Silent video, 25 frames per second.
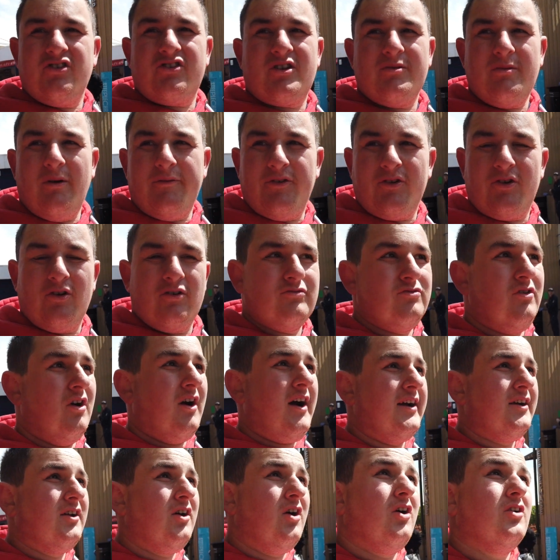just come off a good
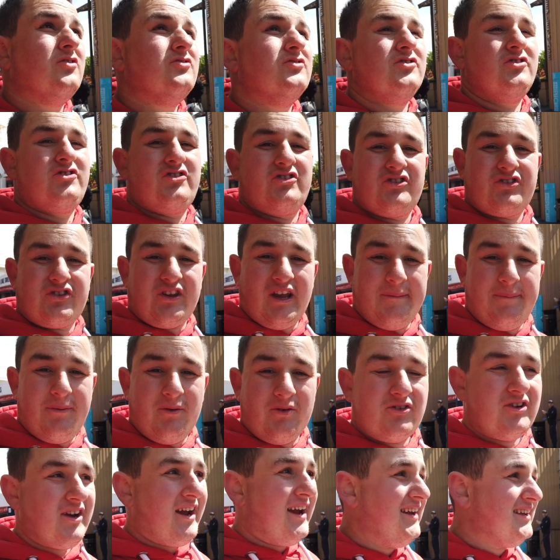ride on
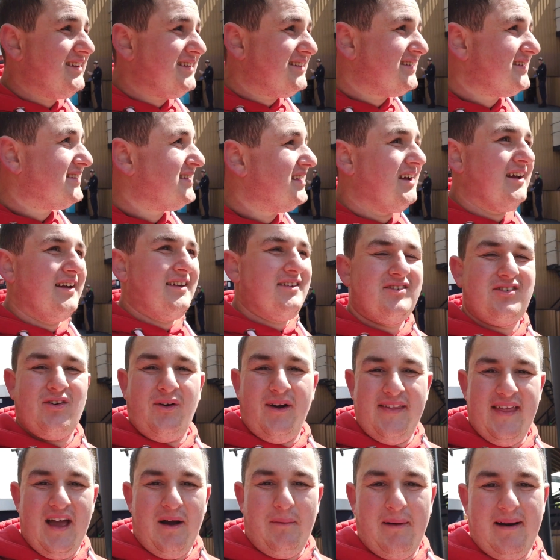Steeplechase. I
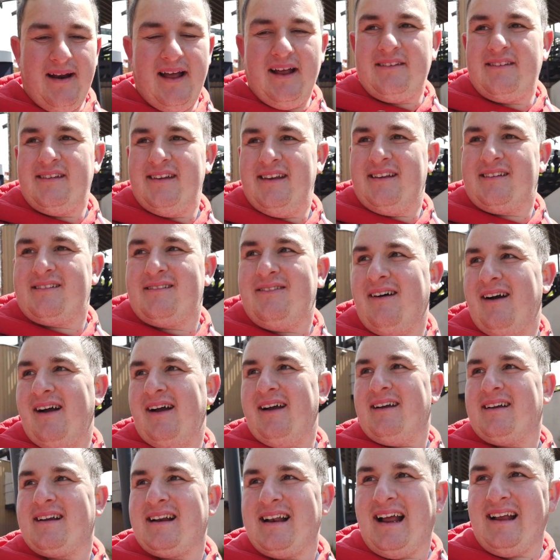enjoy that one actually, it's
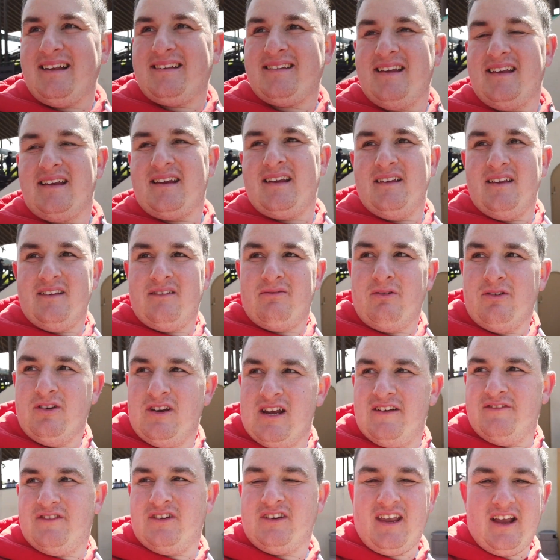quite a classic and it's one
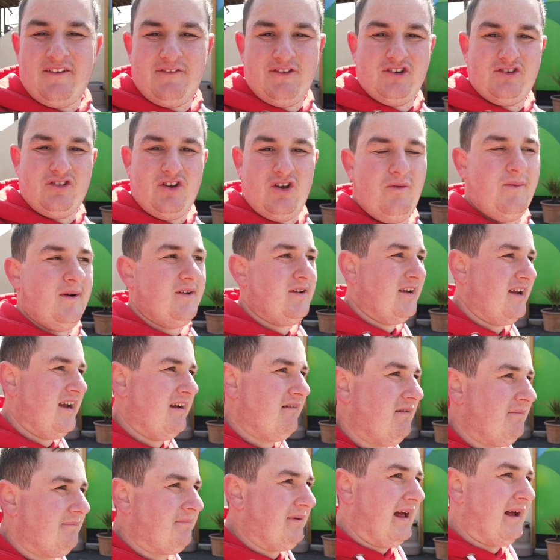you have to definitely do when you're
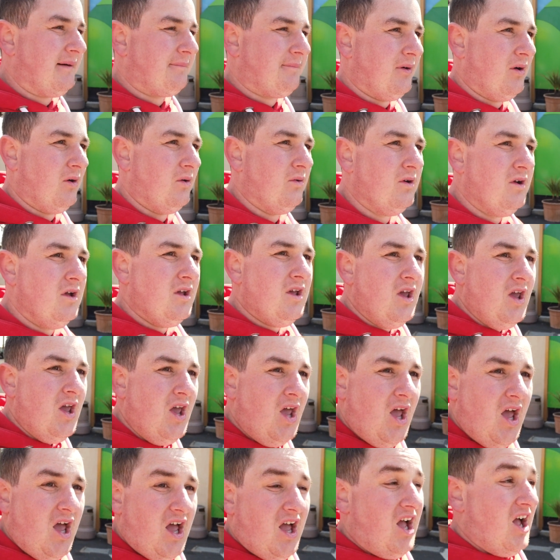here at Blackpool.
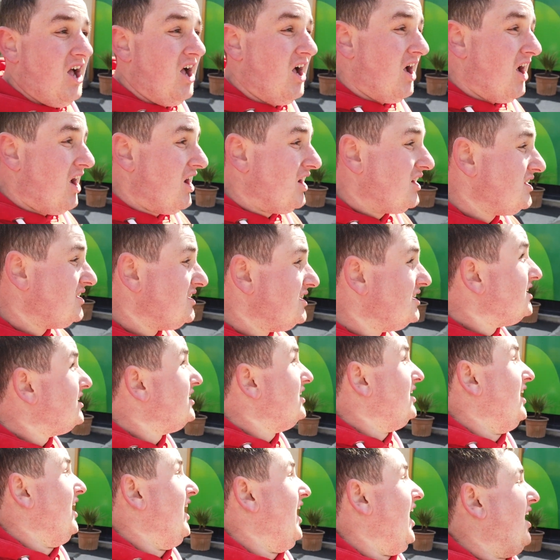
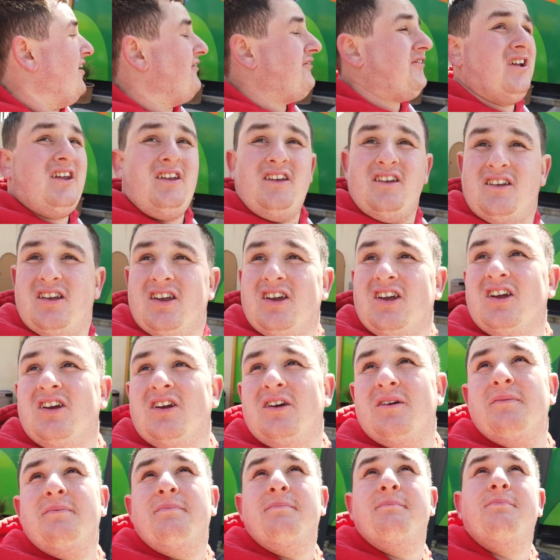I think
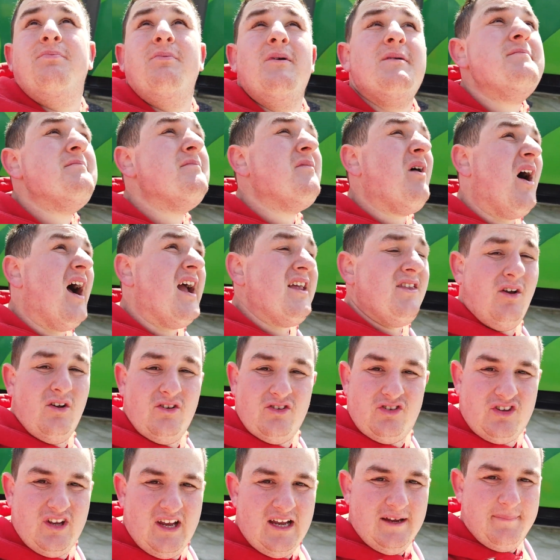we might
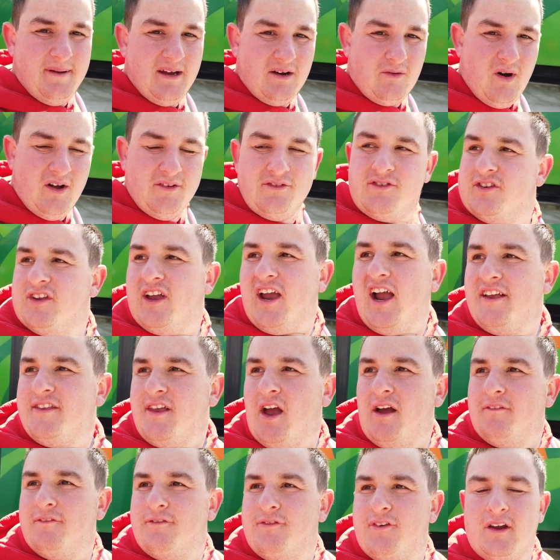not see big one today, I
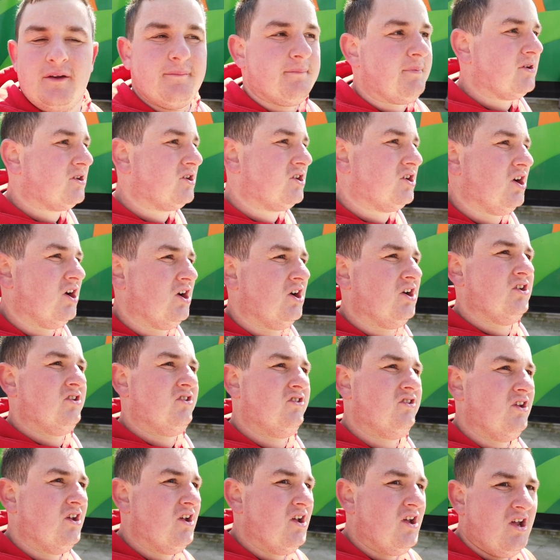don't think,
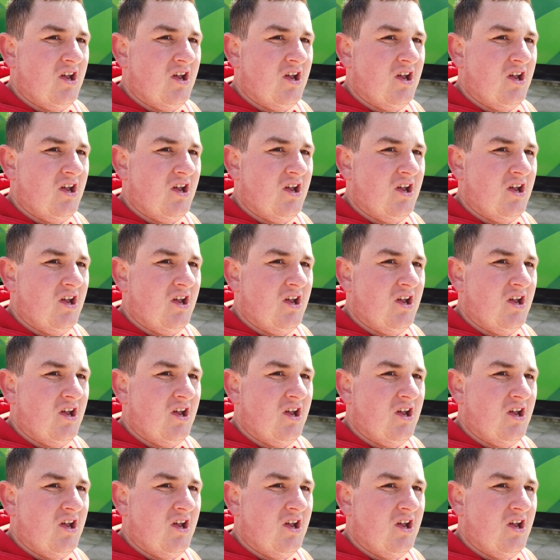because